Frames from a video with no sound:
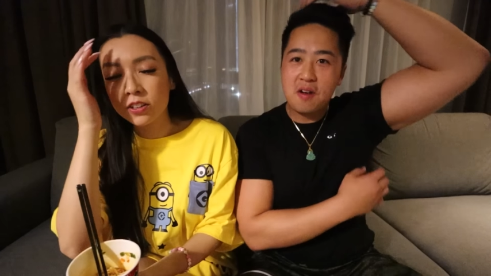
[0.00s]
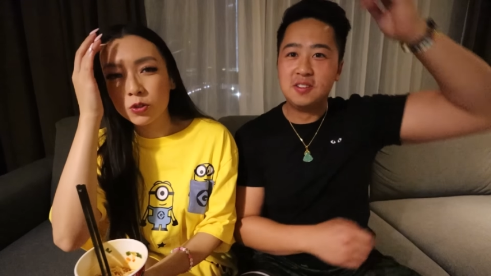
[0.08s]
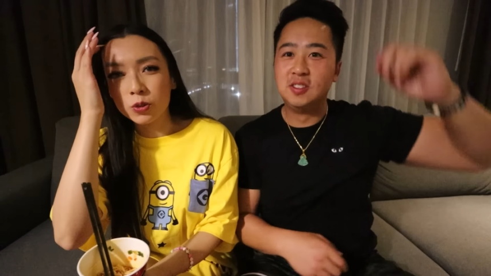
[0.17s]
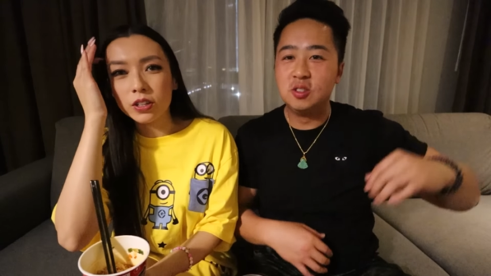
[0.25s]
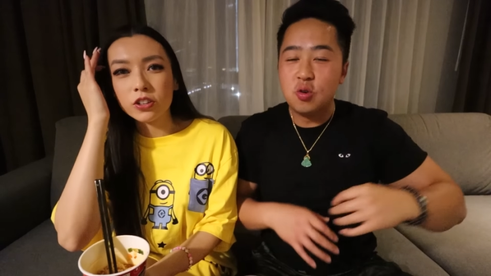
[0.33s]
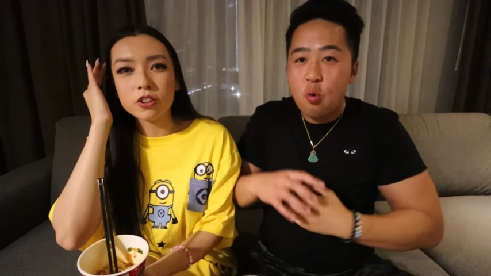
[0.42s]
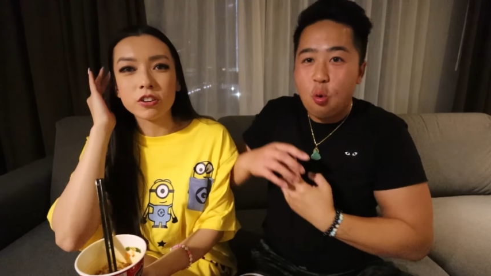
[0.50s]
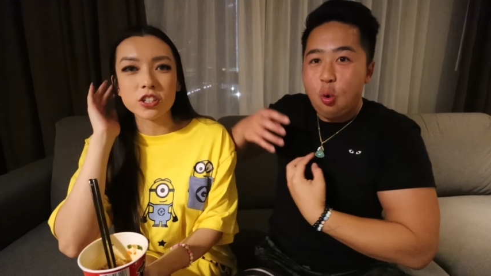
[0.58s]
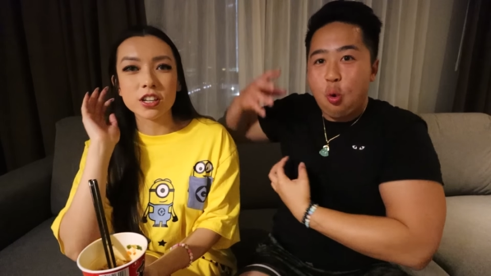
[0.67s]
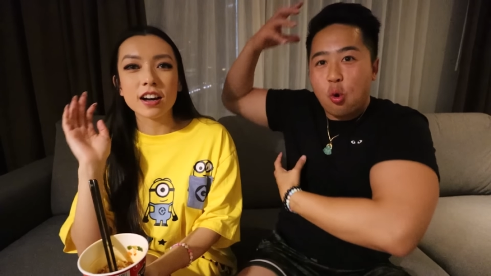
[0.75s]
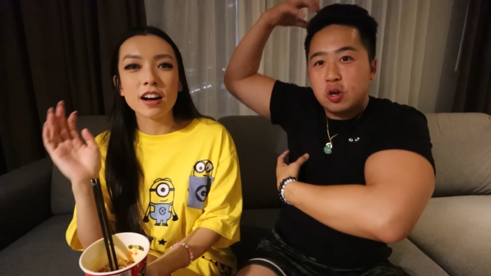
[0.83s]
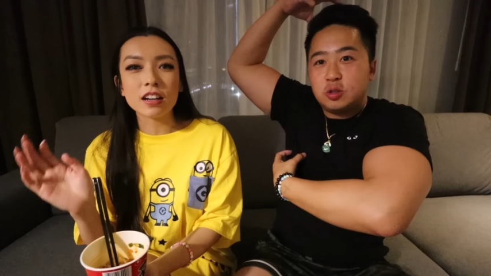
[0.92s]
Speaker 1: enjoyed
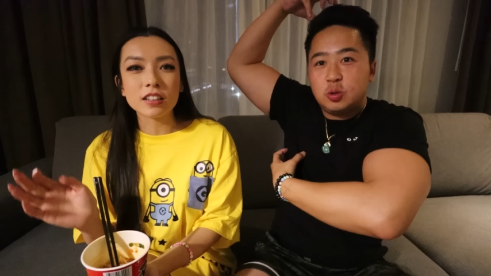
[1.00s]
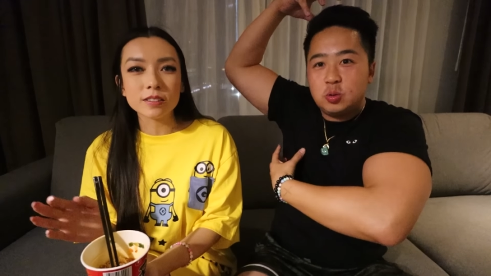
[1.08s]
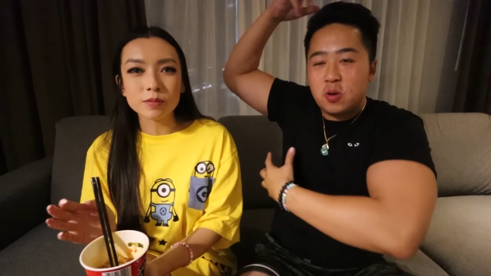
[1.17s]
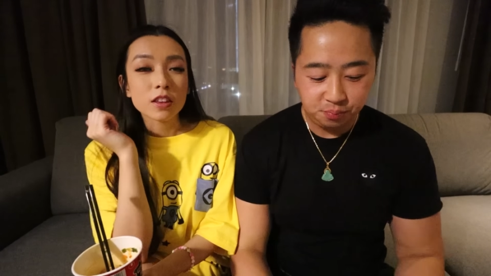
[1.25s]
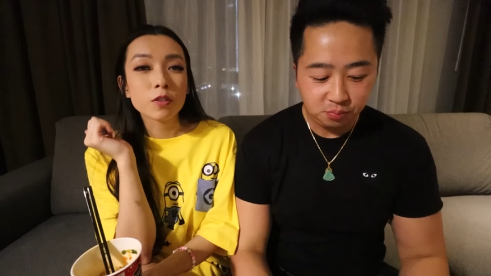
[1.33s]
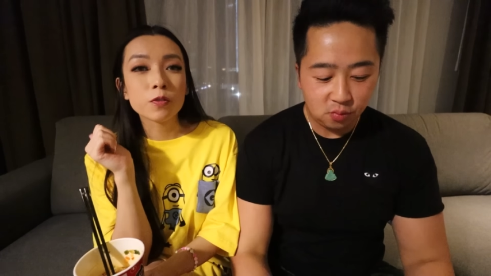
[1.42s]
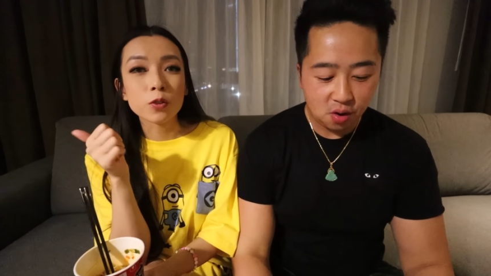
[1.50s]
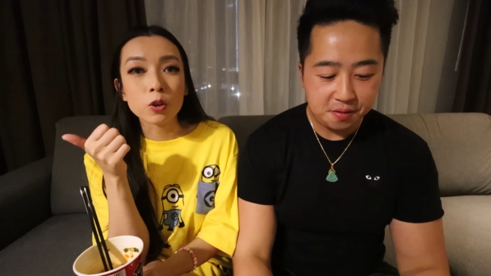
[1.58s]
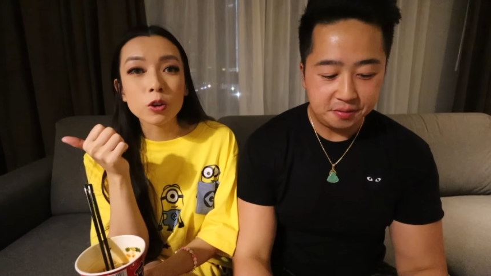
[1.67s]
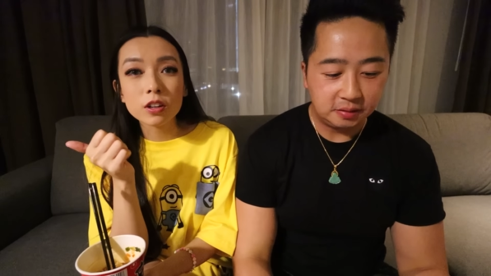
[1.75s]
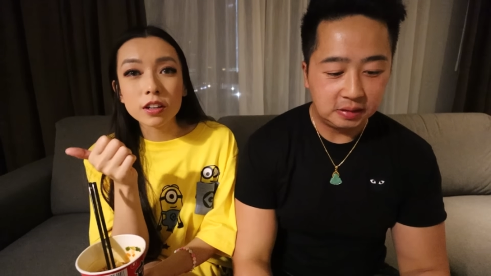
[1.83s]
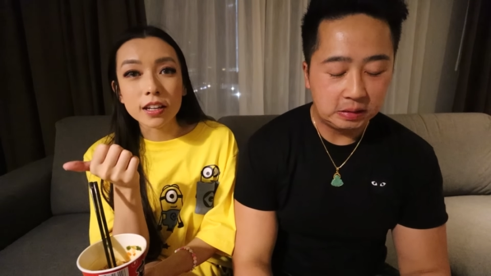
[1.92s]
Jogjakarta. The
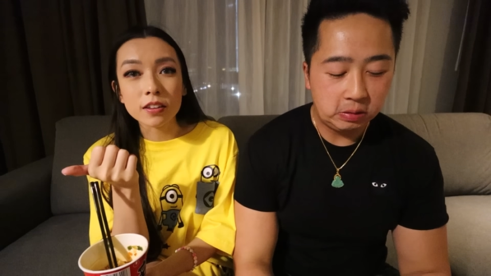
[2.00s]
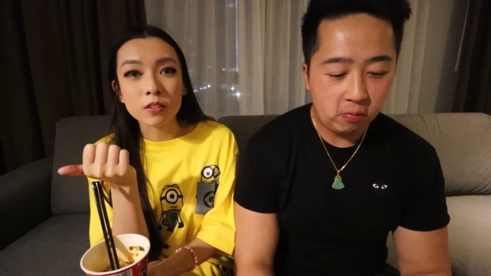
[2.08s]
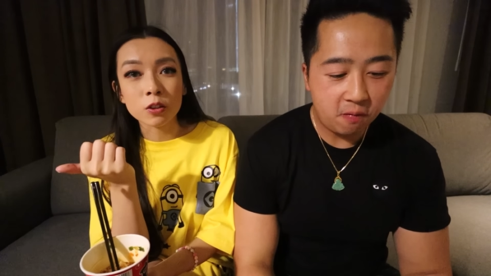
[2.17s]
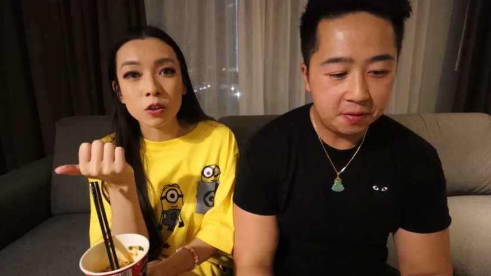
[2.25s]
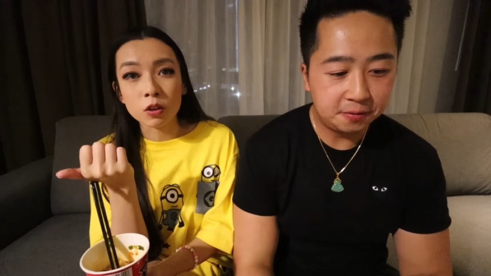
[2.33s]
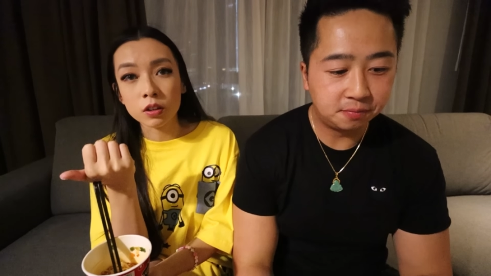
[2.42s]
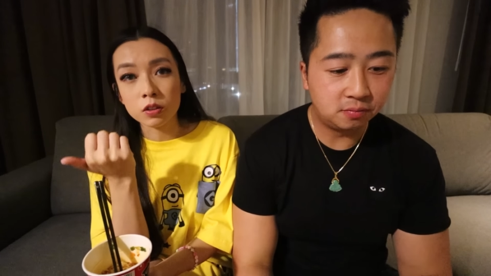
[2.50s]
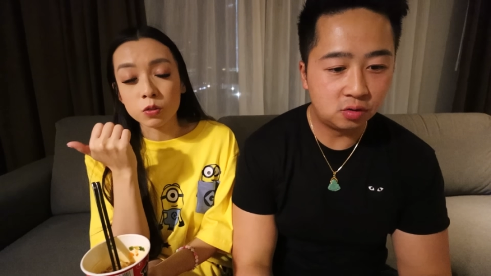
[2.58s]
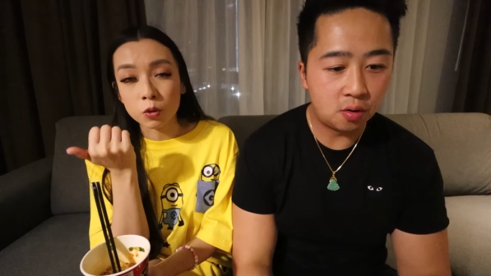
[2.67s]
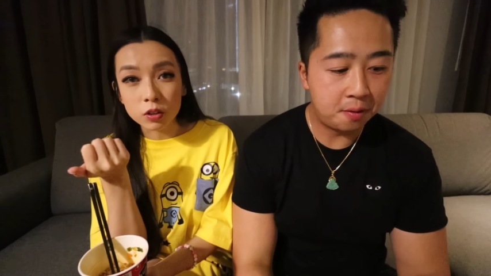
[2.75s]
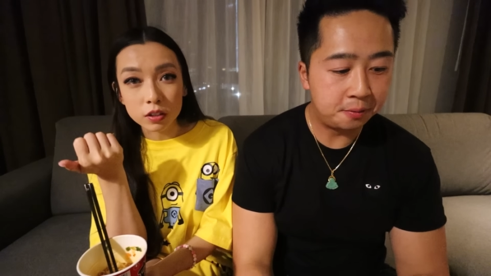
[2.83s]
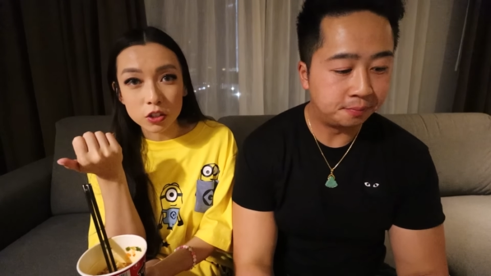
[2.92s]
food is not only
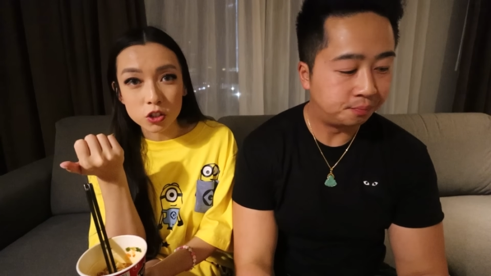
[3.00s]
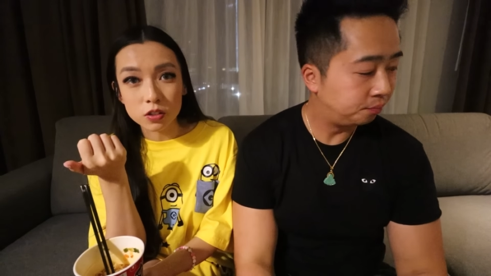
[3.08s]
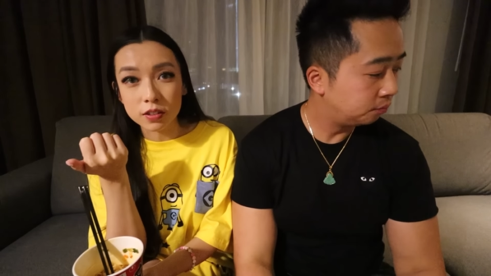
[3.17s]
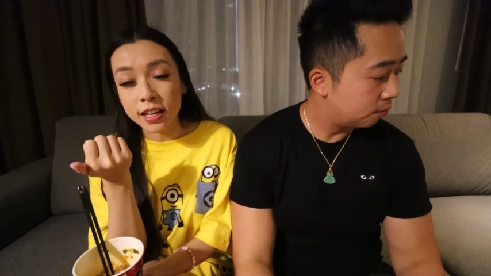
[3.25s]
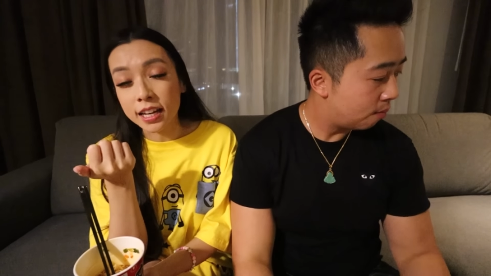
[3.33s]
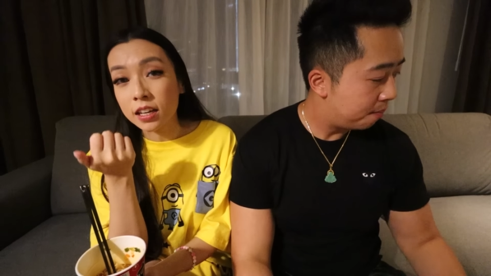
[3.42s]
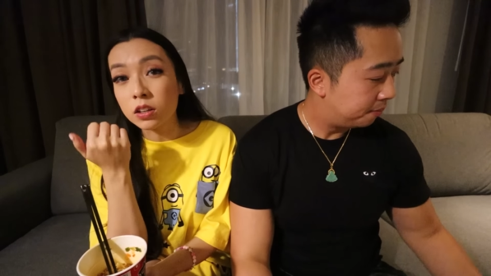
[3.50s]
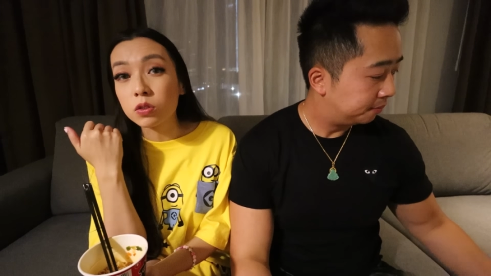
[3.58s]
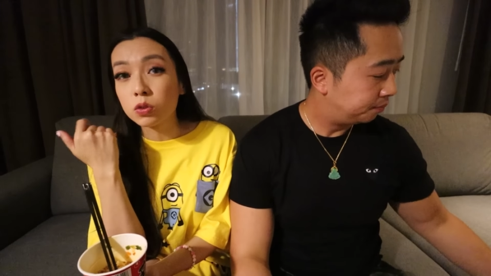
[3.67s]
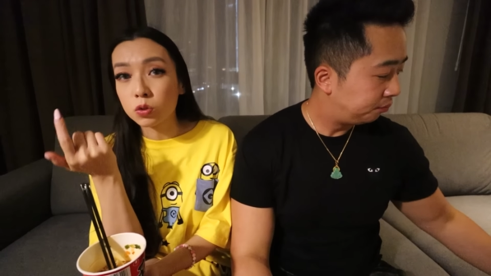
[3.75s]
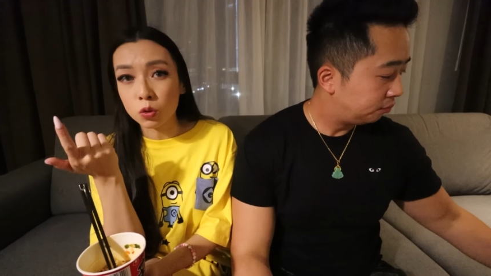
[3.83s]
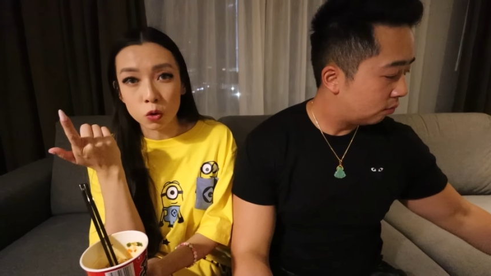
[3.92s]
so delicious there, it is
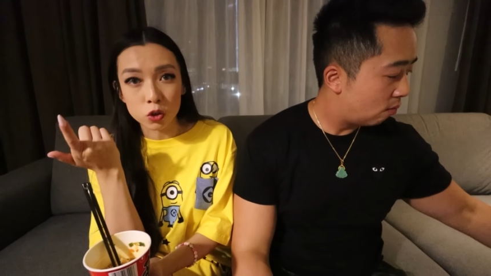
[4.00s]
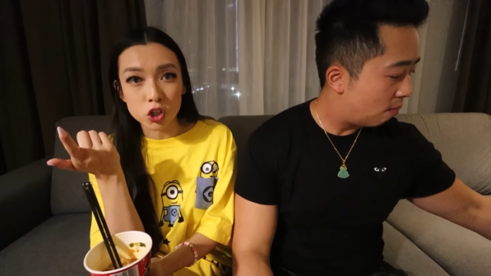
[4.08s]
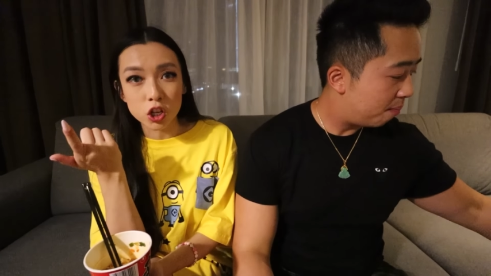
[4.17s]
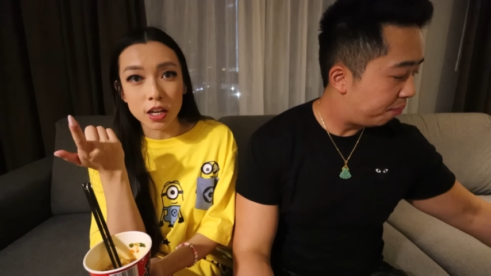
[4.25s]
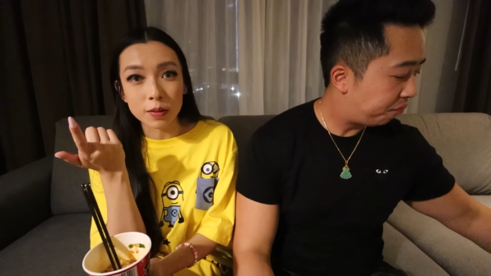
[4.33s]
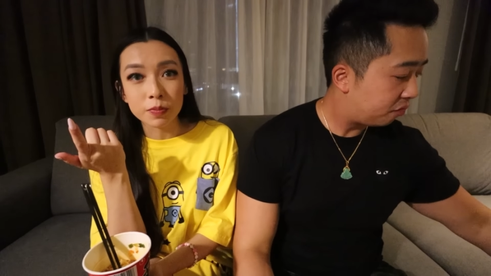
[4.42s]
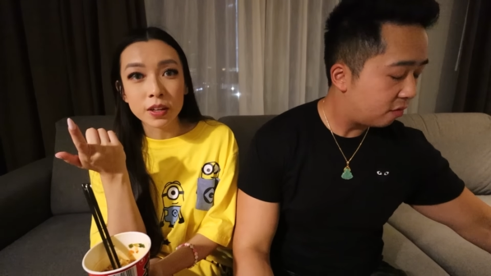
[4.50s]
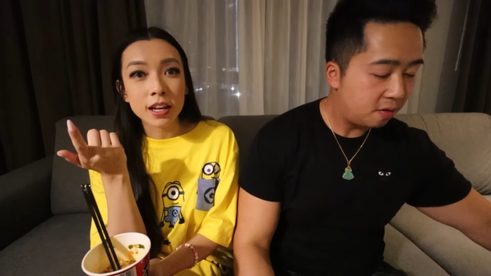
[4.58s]
so cheap.